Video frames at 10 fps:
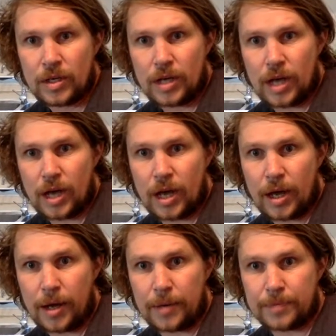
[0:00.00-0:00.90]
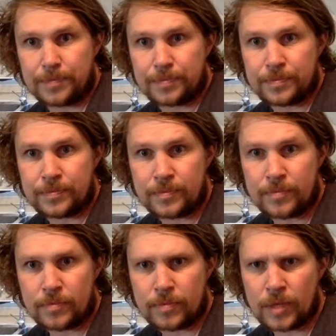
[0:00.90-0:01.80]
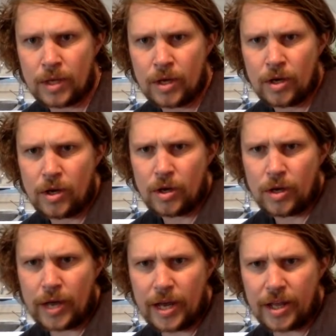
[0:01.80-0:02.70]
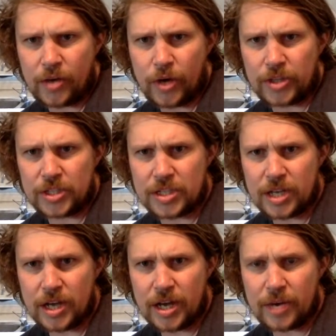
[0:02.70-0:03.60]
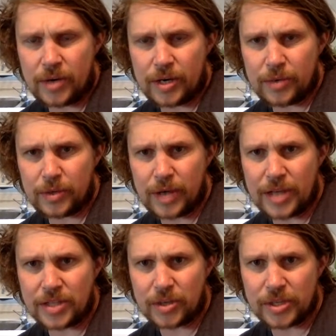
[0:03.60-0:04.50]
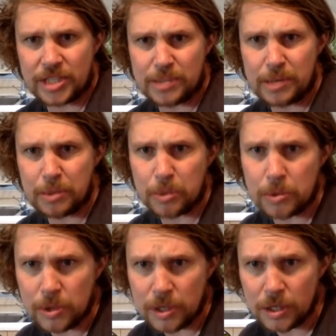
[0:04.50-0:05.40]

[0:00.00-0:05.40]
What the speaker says: Any other questions? Anyone want to answer questions, people?